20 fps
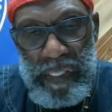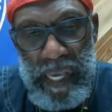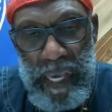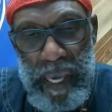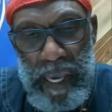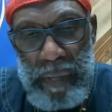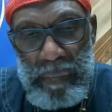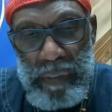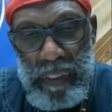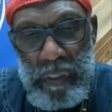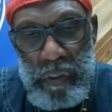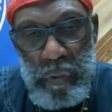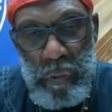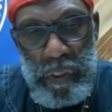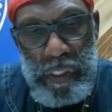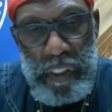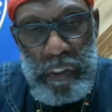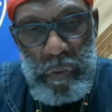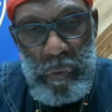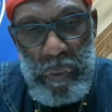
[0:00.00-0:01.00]
times in
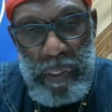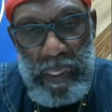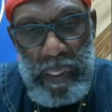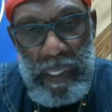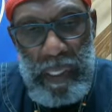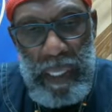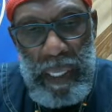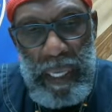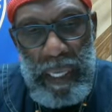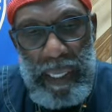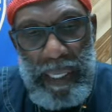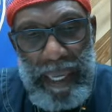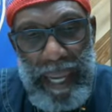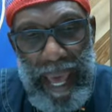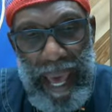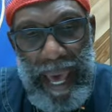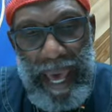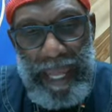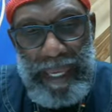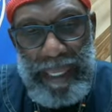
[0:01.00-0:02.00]
2020,
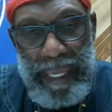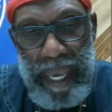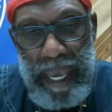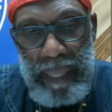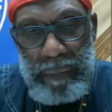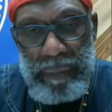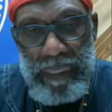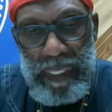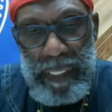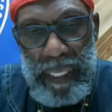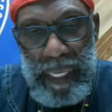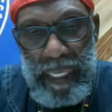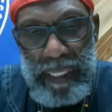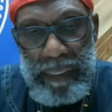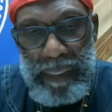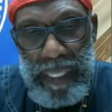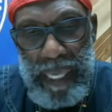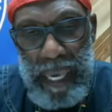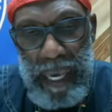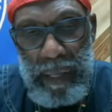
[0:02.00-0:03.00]
nine times the
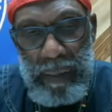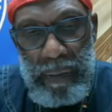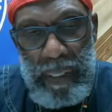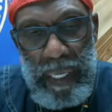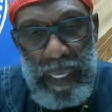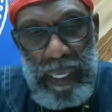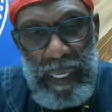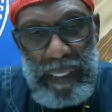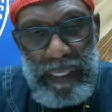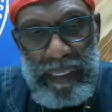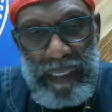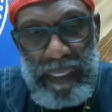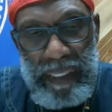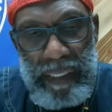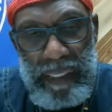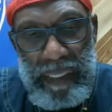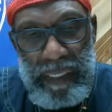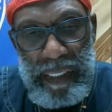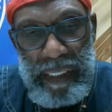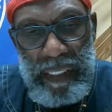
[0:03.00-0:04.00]
case count in the
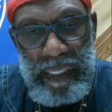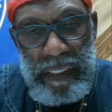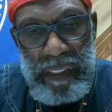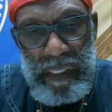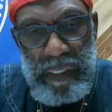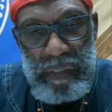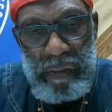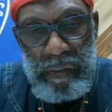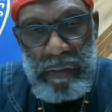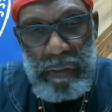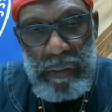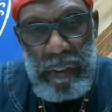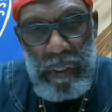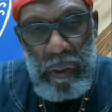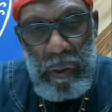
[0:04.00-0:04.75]
16th District